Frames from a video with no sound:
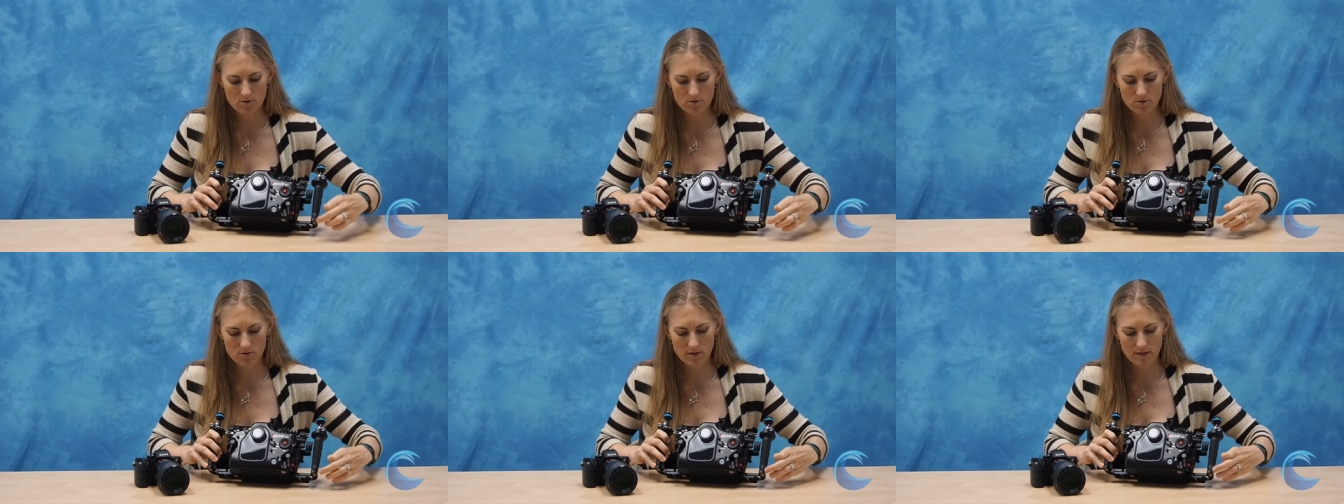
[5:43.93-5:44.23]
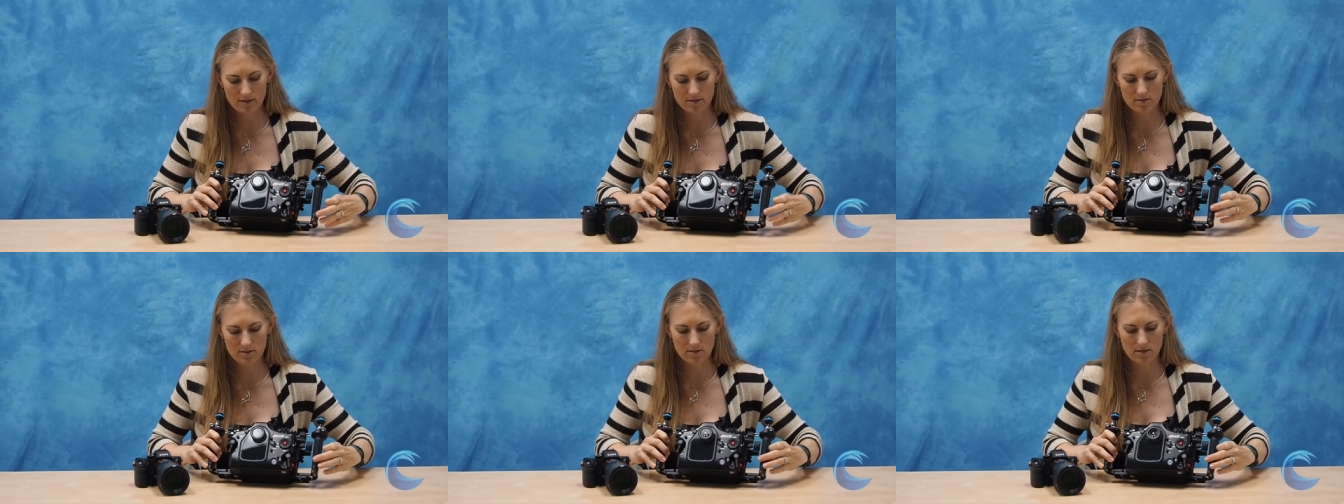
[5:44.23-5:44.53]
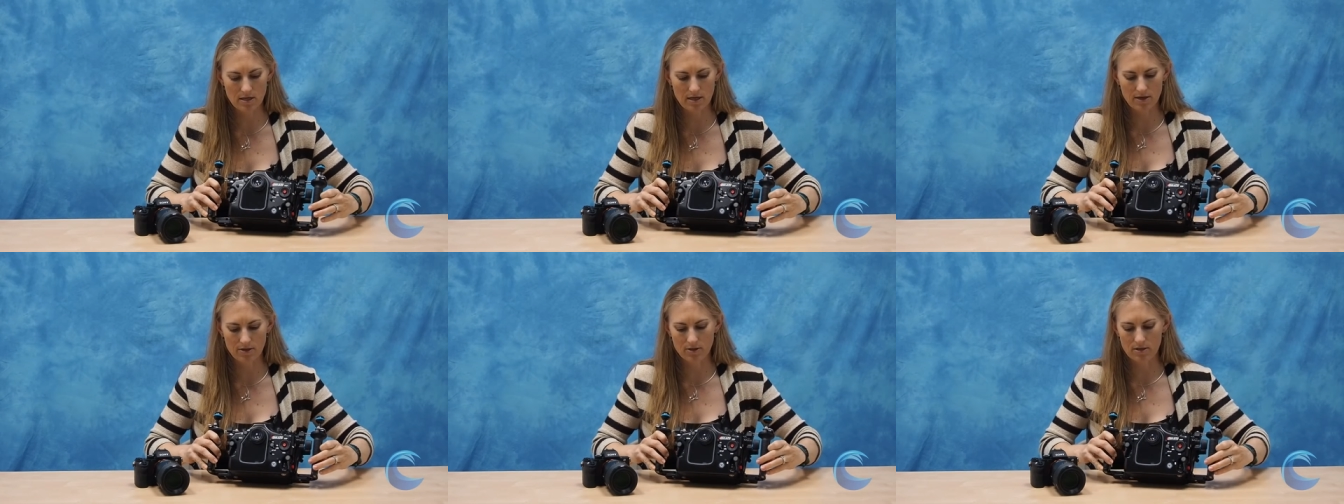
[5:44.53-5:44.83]
So that's
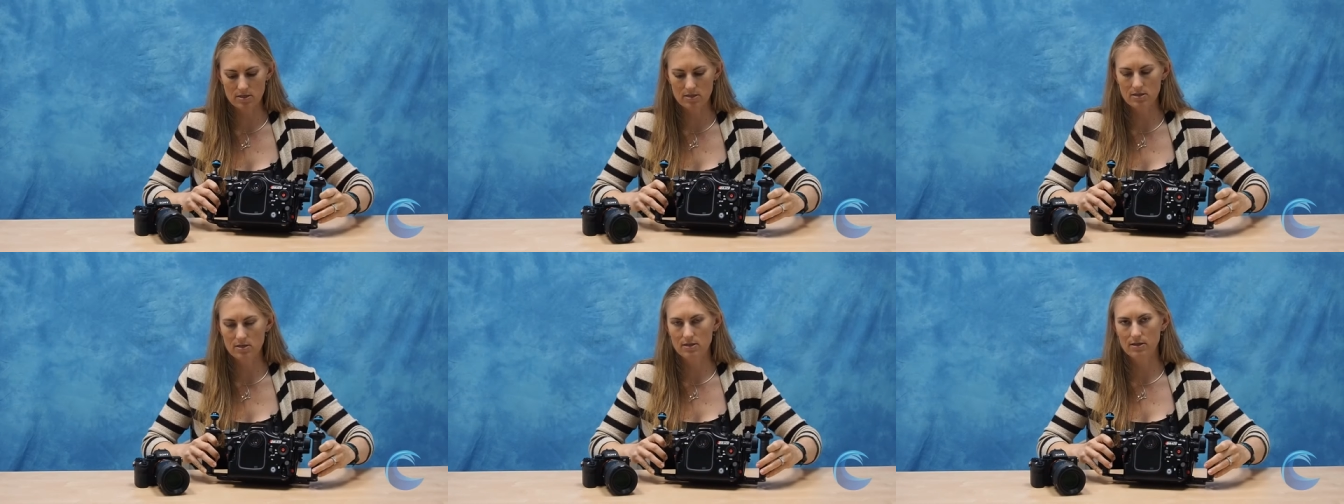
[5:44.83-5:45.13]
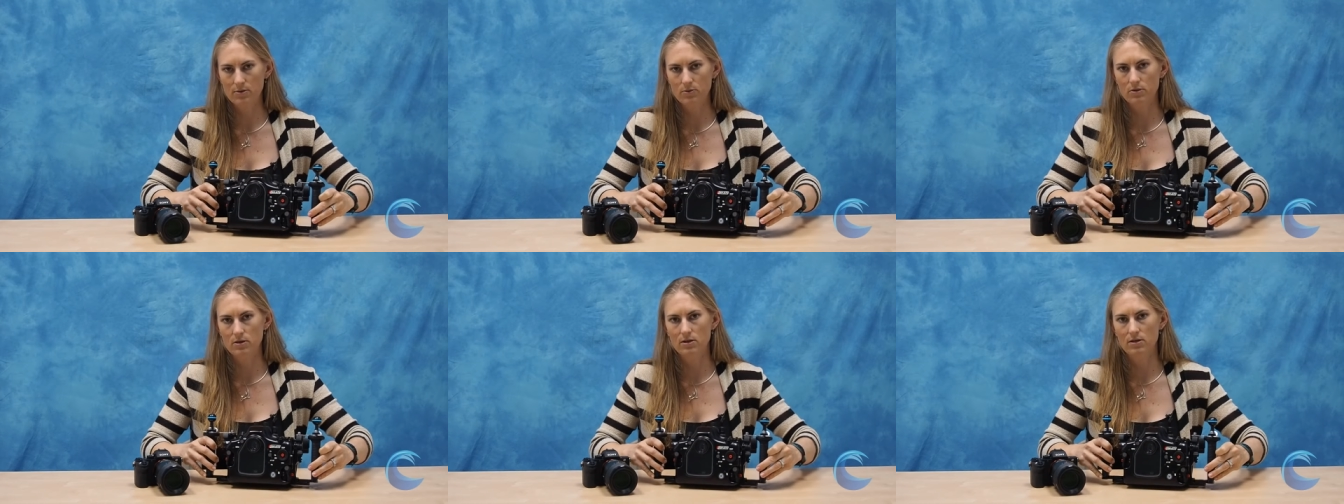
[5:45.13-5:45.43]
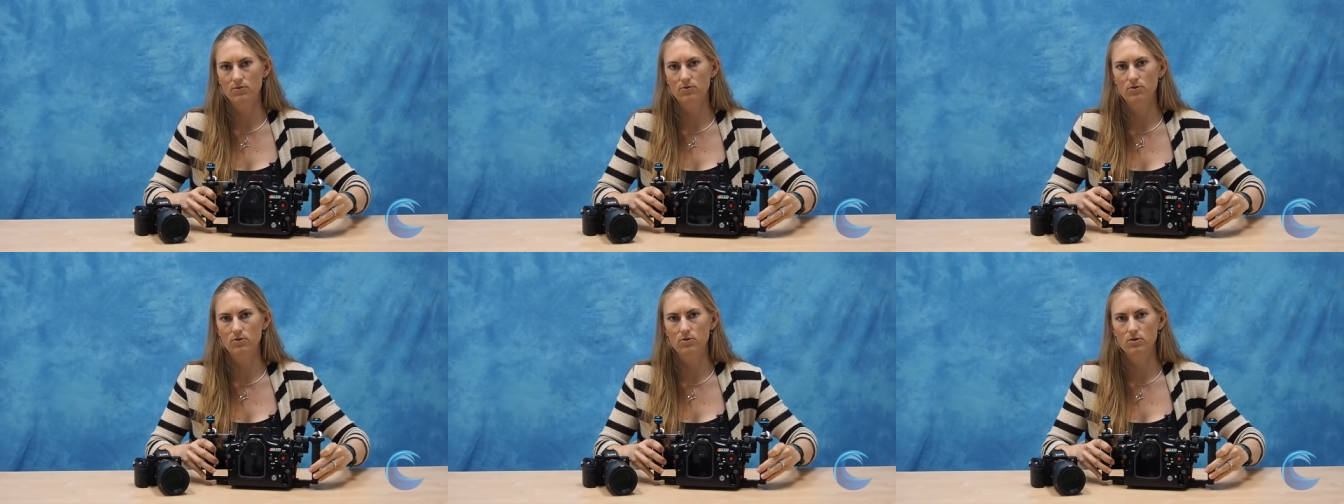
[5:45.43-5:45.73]
the LED that would
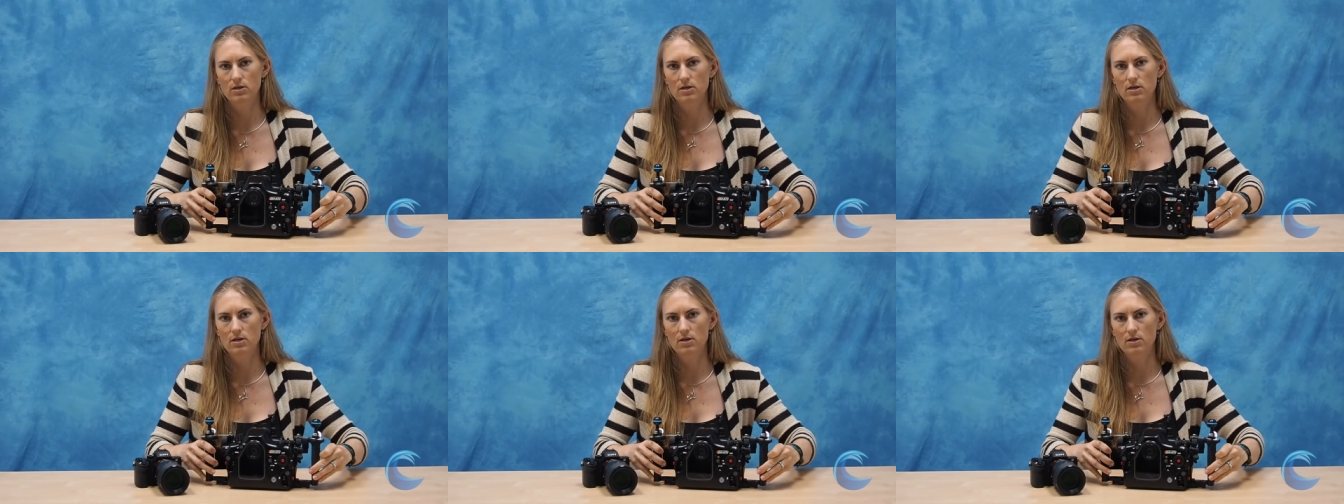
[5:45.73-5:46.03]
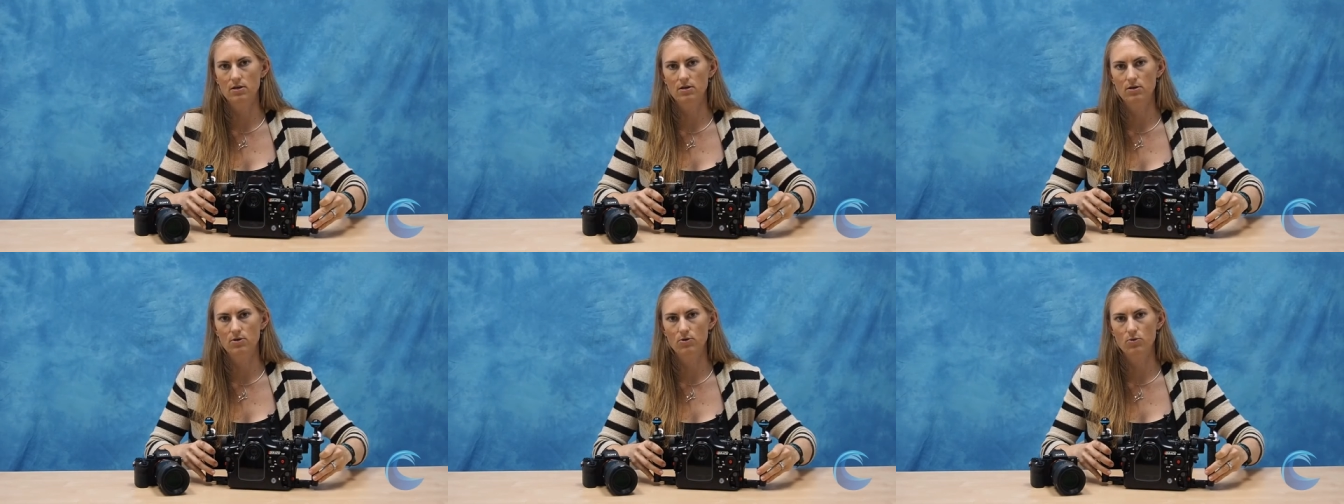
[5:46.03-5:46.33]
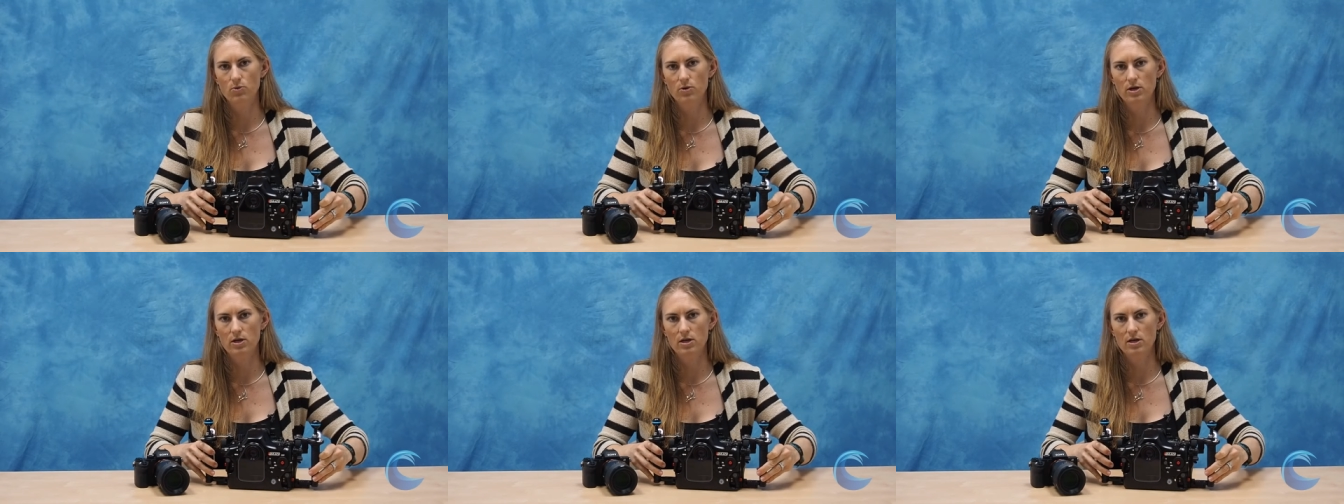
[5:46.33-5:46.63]
give you the
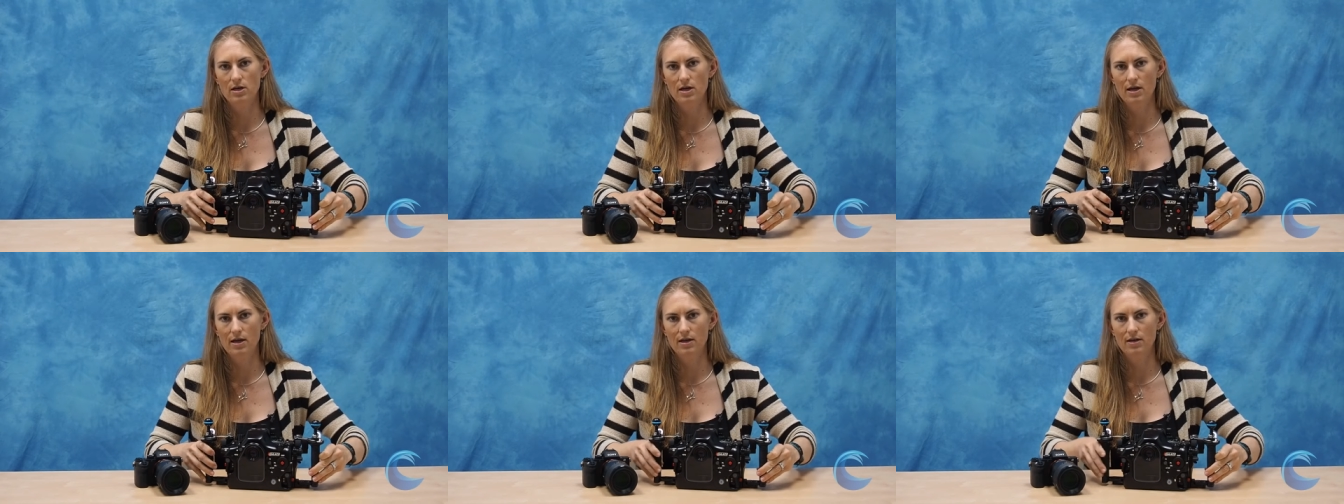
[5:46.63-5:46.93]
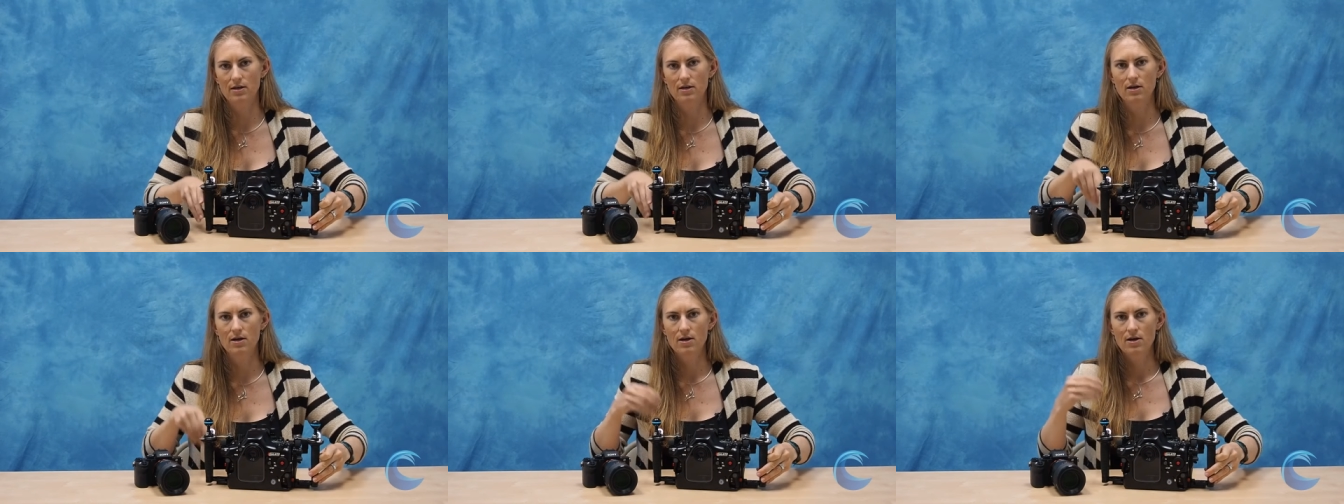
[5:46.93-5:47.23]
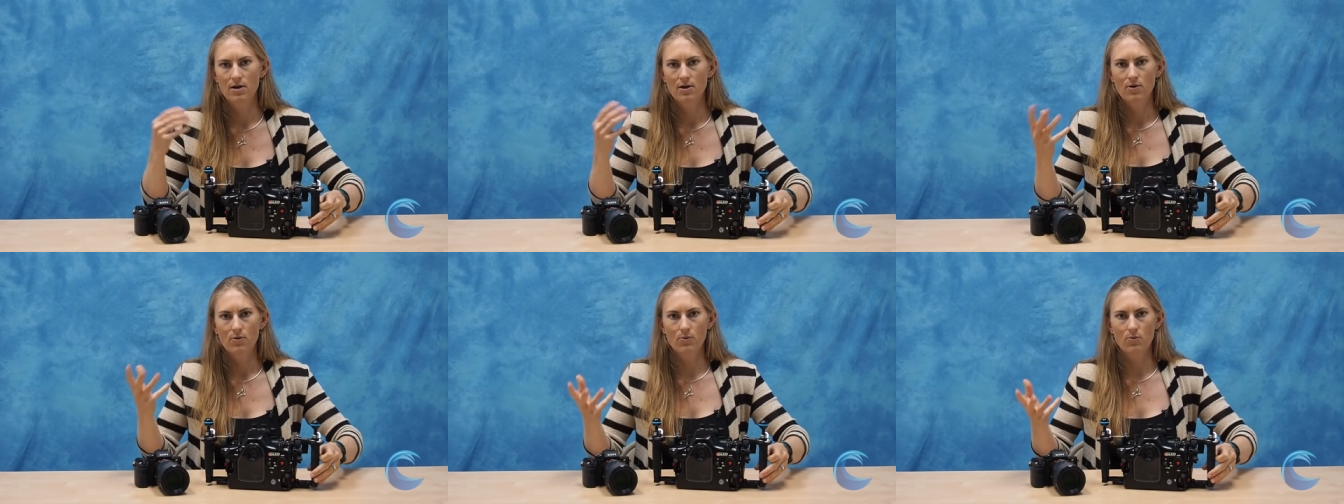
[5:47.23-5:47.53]
green and
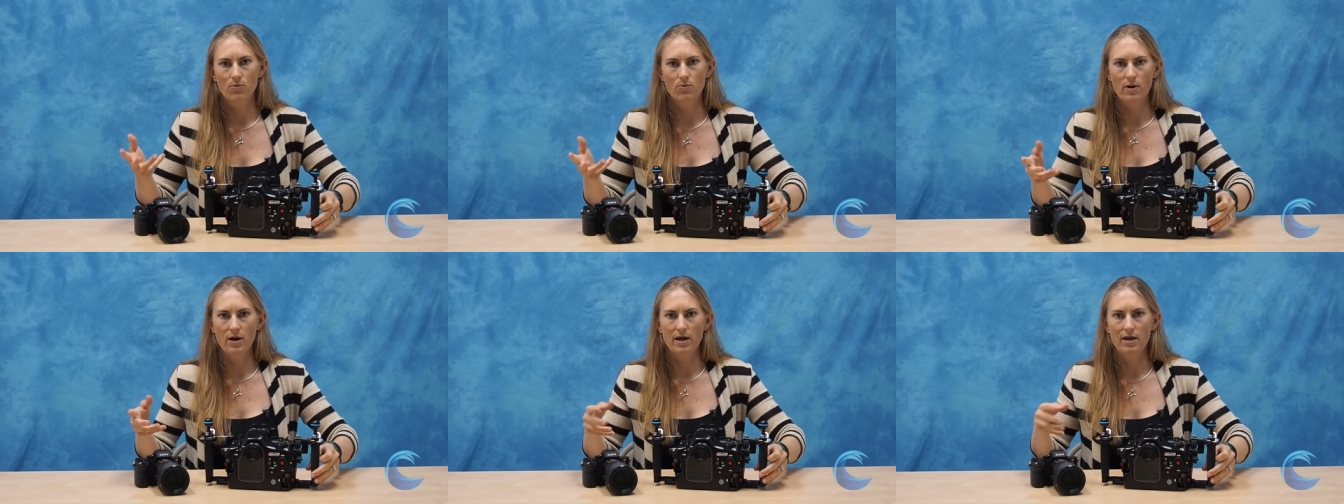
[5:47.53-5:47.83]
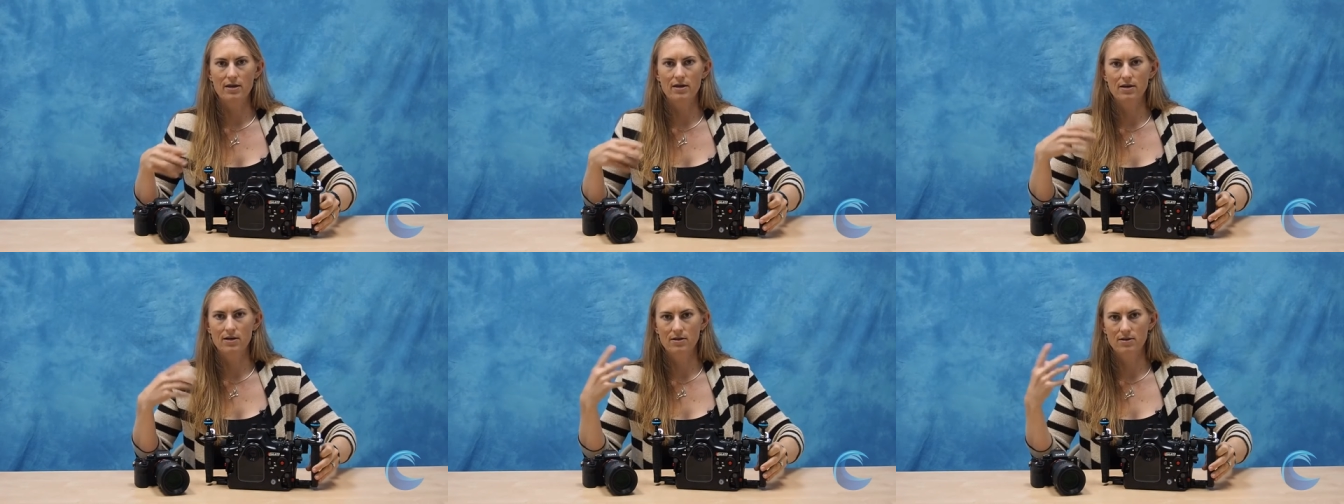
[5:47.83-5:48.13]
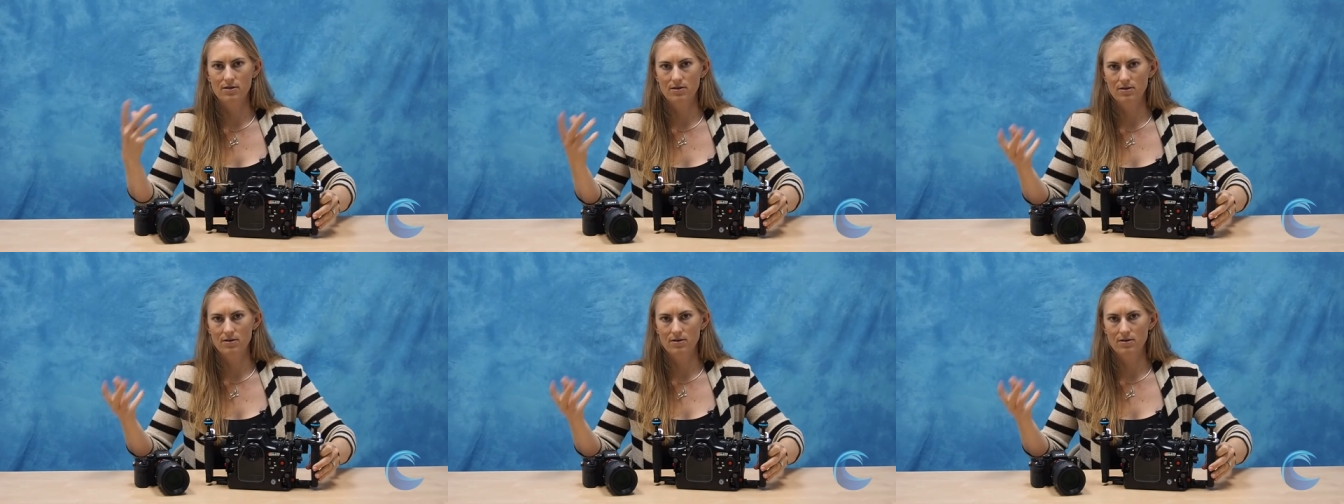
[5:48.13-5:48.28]
red